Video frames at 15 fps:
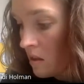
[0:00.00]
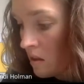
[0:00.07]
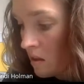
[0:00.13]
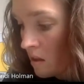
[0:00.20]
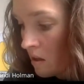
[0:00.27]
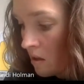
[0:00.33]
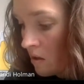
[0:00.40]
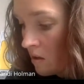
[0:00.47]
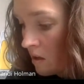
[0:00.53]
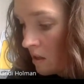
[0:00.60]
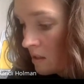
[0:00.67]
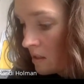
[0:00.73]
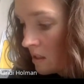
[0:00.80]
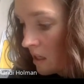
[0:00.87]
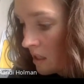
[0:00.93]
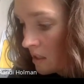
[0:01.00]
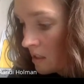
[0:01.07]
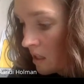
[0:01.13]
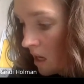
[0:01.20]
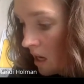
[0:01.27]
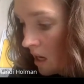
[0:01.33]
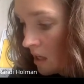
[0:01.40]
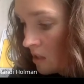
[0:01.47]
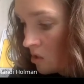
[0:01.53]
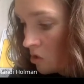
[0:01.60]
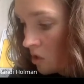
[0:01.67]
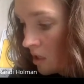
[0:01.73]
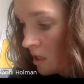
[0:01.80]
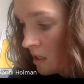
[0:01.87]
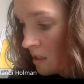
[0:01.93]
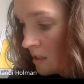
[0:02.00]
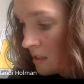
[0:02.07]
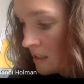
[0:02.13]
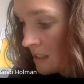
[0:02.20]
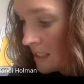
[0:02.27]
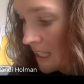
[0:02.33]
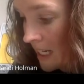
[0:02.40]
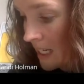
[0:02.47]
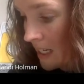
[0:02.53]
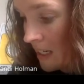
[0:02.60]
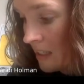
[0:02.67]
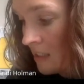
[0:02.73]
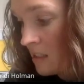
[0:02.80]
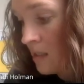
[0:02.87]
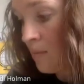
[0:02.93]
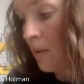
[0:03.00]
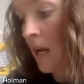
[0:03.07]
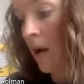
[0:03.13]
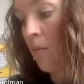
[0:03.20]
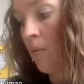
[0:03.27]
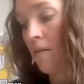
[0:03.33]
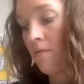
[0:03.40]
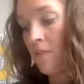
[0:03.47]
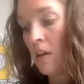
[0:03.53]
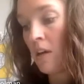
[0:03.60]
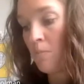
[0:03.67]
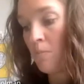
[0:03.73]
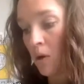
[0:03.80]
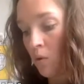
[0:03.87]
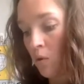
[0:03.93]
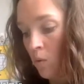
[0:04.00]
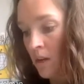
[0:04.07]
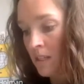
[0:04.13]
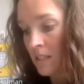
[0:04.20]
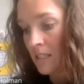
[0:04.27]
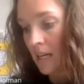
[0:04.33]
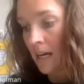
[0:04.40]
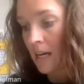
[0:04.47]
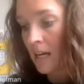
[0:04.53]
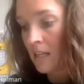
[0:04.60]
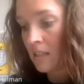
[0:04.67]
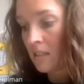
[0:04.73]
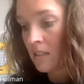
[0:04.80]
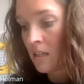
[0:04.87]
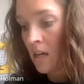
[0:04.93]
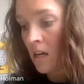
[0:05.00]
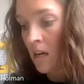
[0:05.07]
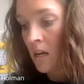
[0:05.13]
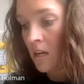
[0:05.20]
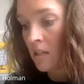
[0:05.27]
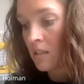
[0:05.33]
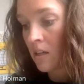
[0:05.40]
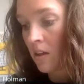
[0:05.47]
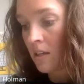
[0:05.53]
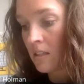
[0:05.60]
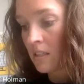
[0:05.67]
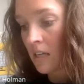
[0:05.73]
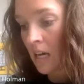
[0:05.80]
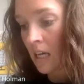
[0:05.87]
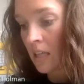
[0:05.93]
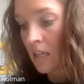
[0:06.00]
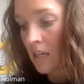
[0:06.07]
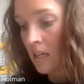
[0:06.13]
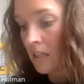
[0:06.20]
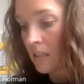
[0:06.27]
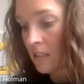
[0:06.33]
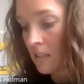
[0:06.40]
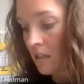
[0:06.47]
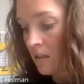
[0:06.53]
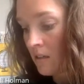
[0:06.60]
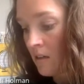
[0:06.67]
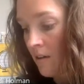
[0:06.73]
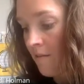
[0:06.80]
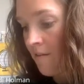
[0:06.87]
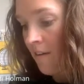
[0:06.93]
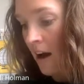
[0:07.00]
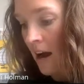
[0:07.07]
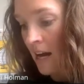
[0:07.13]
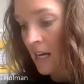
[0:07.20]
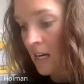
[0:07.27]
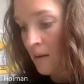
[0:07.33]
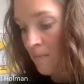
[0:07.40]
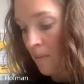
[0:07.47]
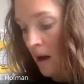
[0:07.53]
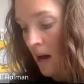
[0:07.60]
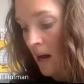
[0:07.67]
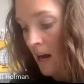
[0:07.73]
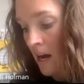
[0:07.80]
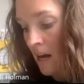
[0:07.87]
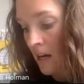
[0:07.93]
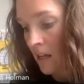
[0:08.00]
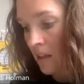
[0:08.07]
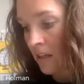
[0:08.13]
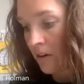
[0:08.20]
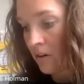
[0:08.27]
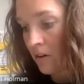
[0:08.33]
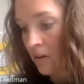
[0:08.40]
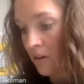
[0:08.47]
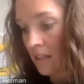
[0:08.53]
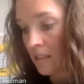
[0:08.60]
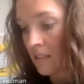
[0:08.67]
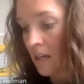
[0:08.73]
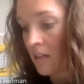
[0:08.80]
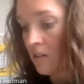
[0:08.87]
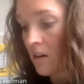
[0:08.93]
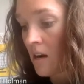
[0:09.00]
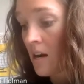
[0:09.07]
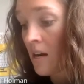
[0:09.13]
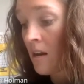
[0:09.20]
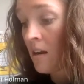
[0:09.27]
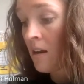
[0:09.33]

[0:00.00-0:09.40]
3,600 seconds, but I want feet per 1 second. So let's take this divided by 3,600